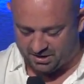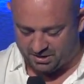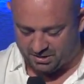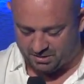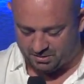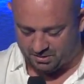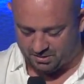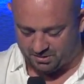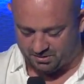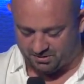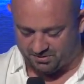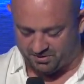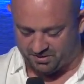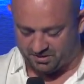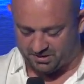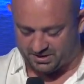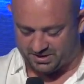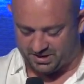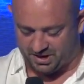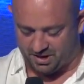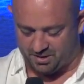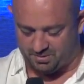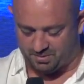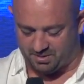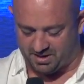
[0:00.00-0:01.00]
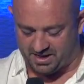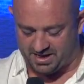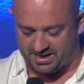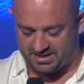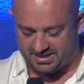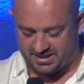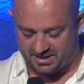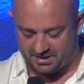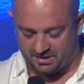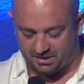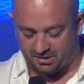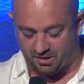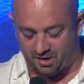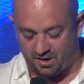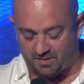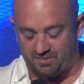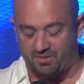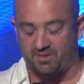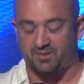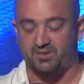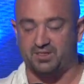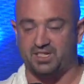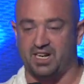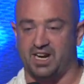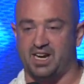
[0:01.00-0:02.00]
you will feel so blessed and your life
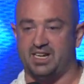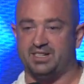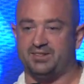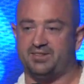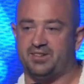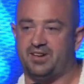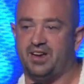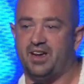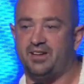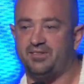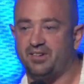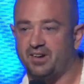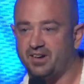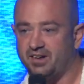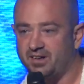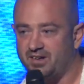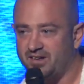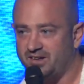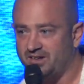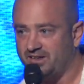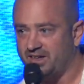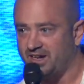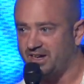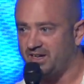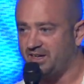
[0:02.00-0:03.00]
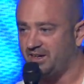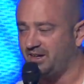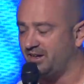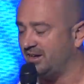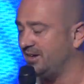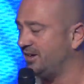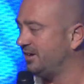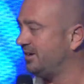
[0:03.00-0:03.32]
will change forever. Thank you.